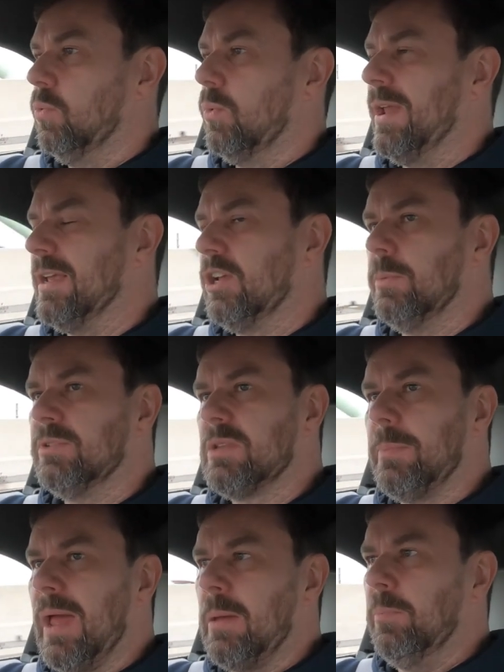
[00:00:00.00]
when it comes to
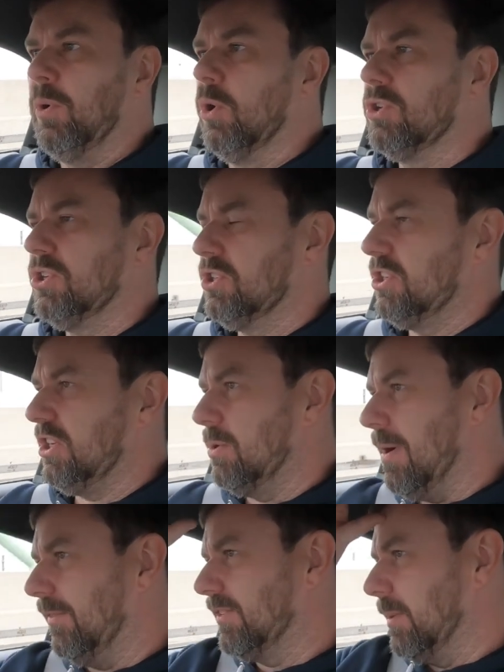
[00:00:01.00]
buying Porsches,
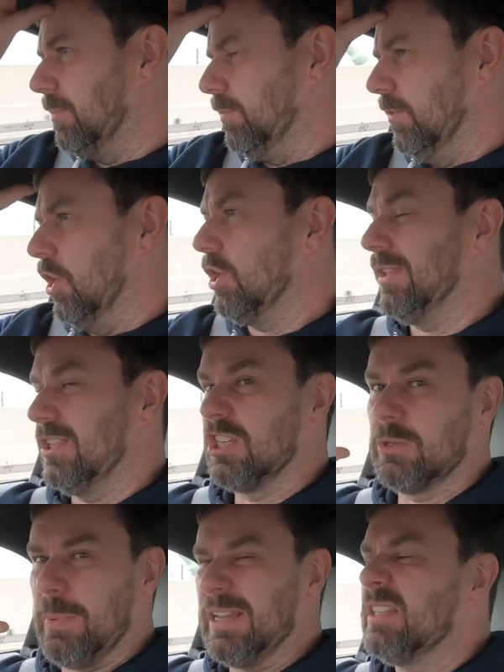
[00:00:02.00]
you have to look at the
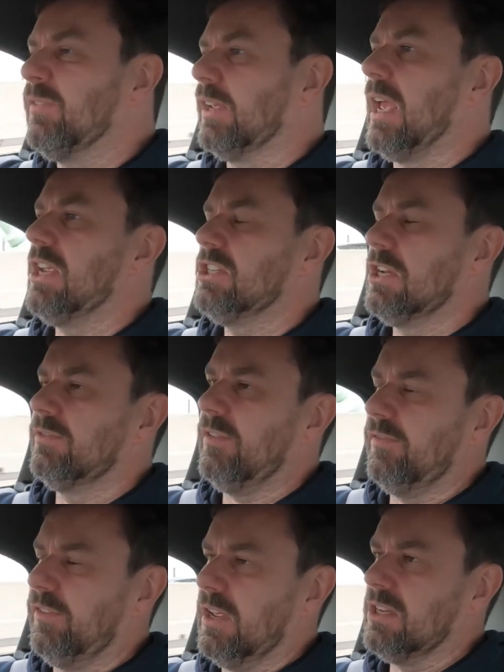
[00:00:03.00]
specification of
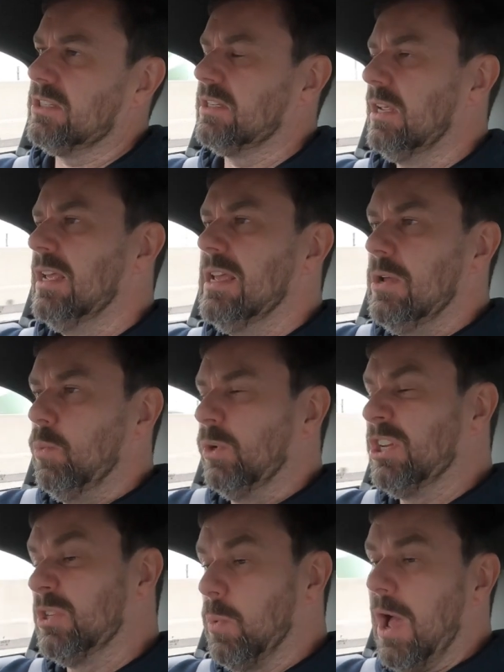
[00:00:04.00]
it first,
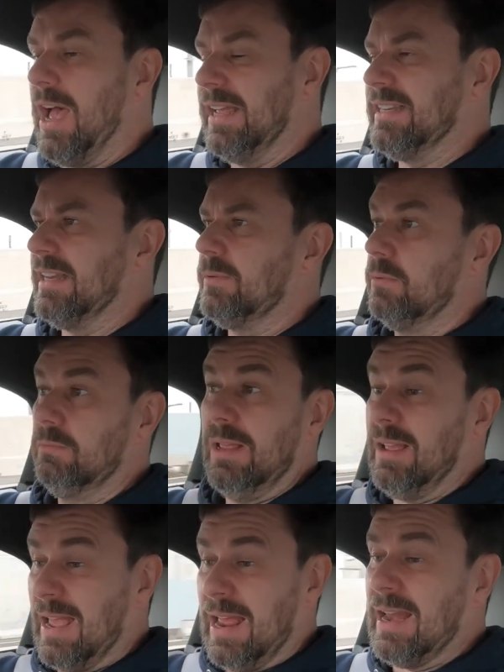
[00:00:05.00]
which is what I did.
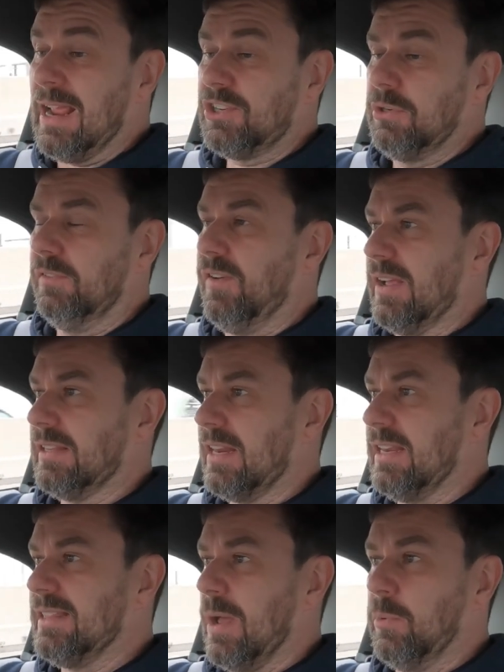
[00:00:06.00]
In actual fact, I
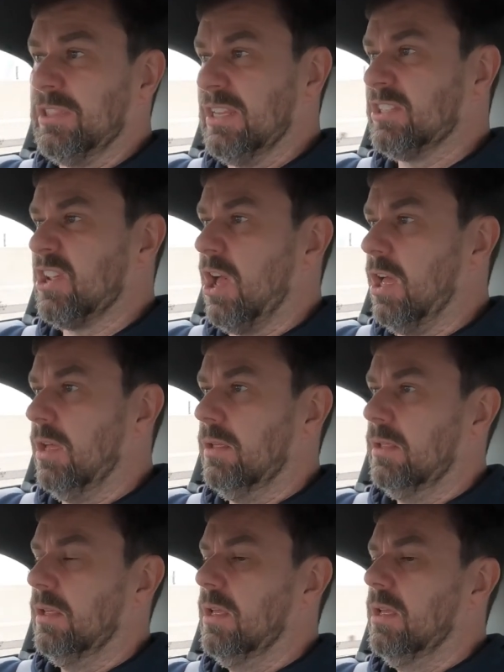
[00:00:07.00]
did that with this car,
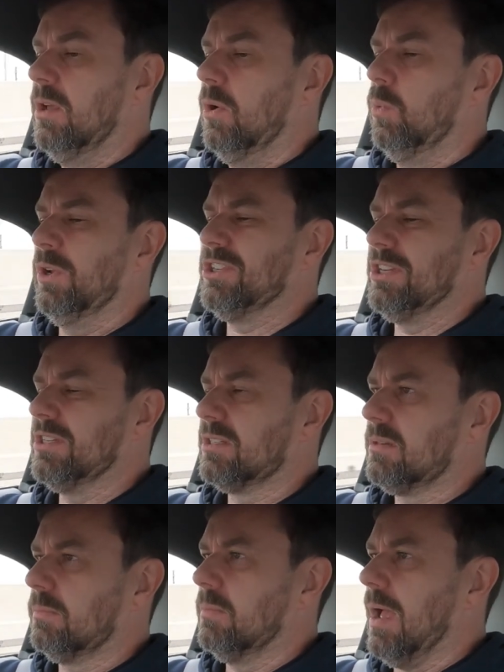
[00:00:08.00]
which
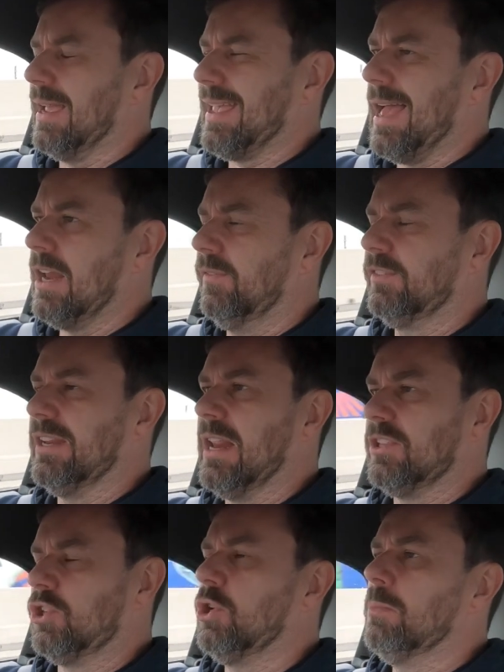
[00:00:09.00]
is, I kind of did
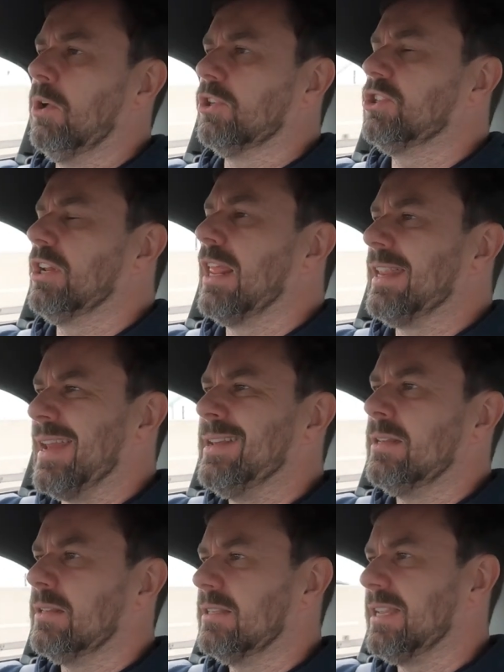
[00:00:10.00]
it too much, and I
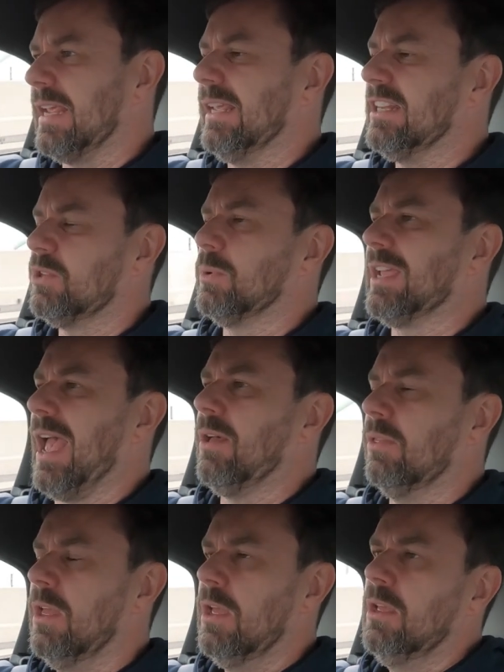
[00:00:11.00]
didn't take into
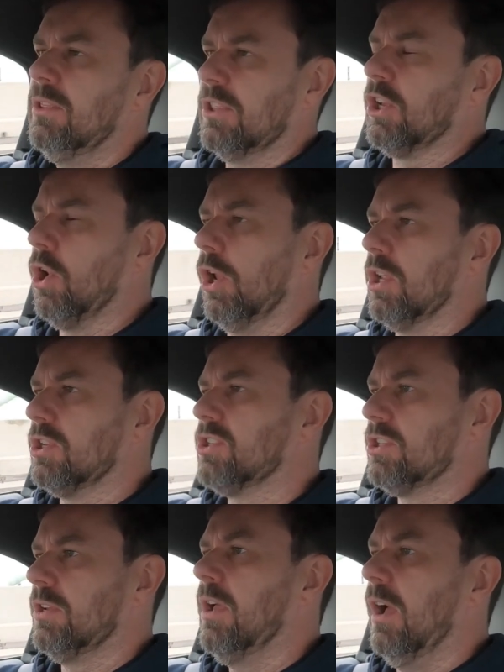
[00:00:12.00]
account the
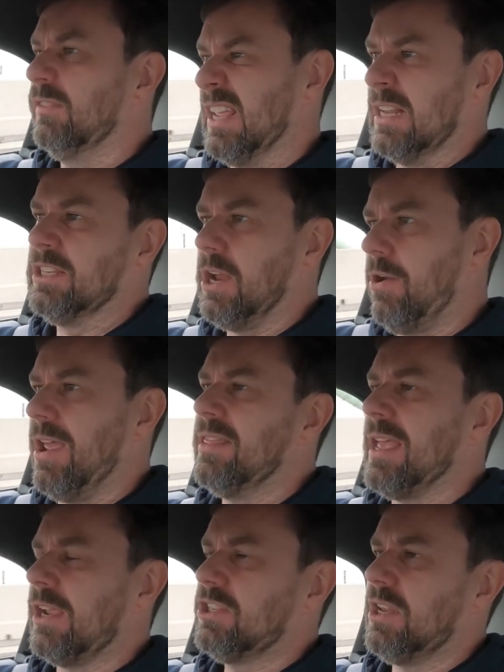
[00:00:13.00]
colours of the interior and
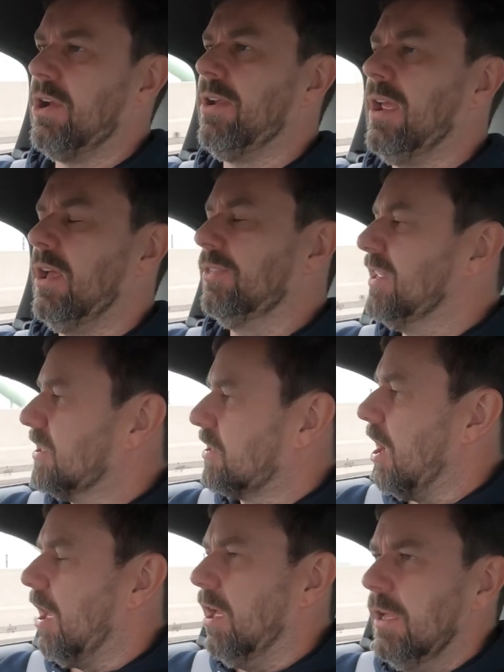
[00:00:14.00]
the exterior on this
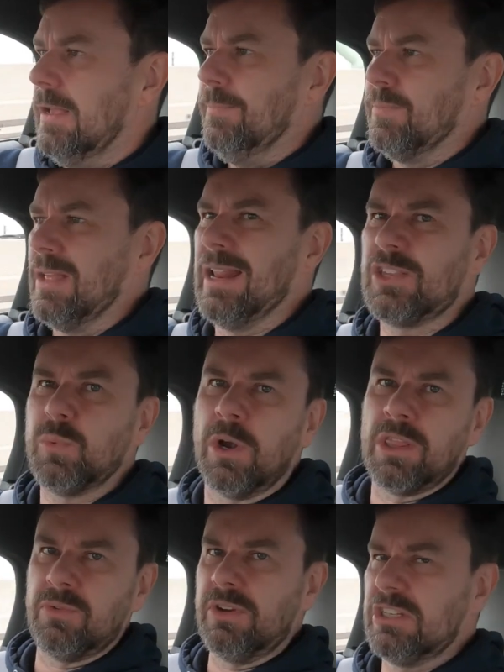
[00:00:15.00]
car. and that's one
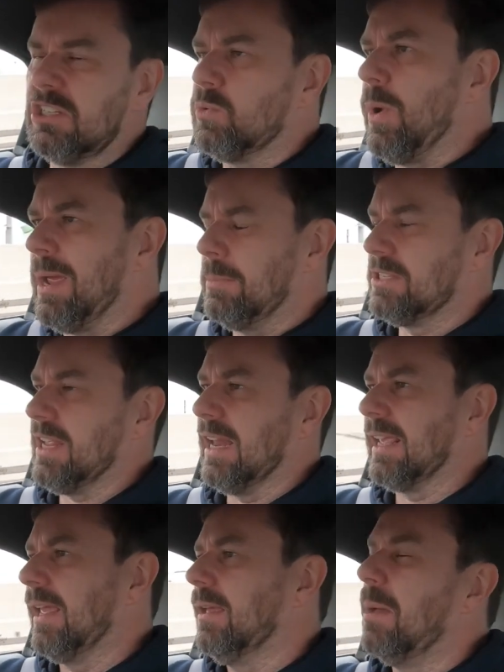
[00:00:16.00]
of the reasons why I'm
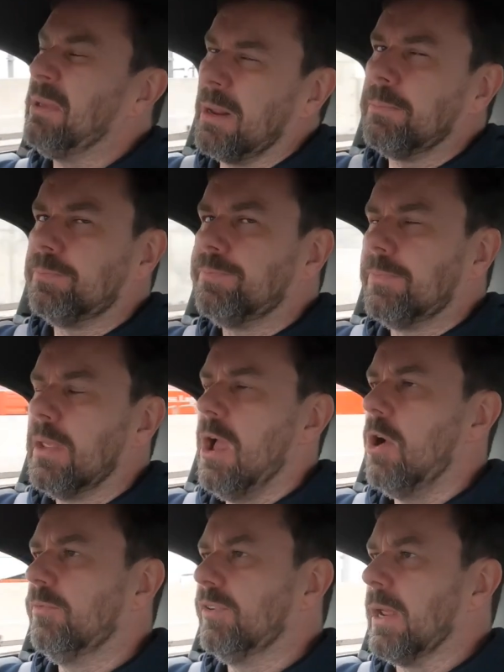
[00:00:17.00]
selling it. I mean,
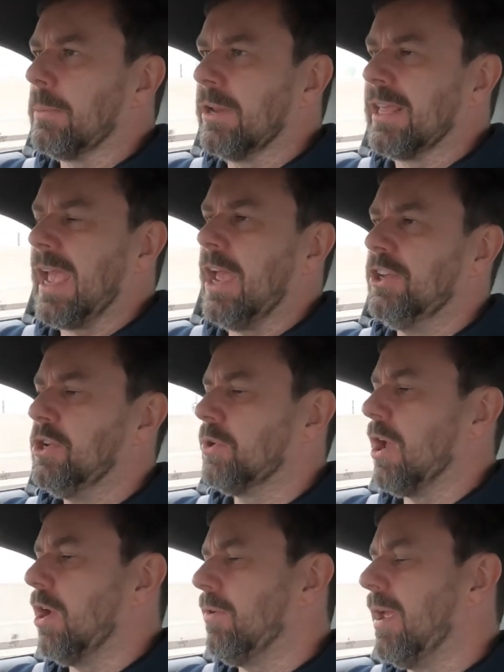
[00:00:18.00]
hopefully I'm going to get a new
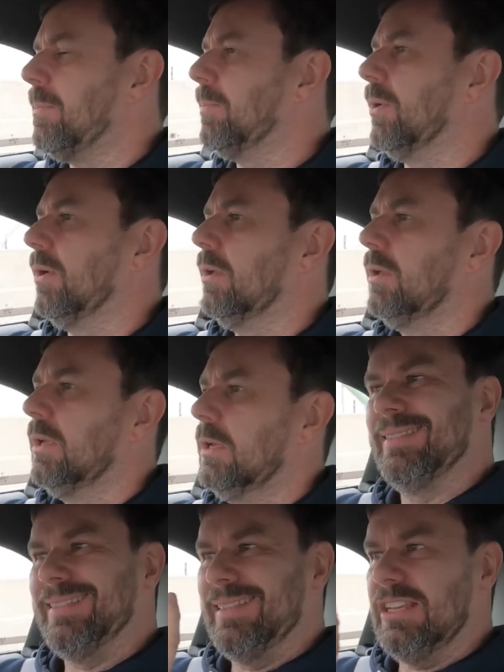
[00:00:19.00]
car, right? But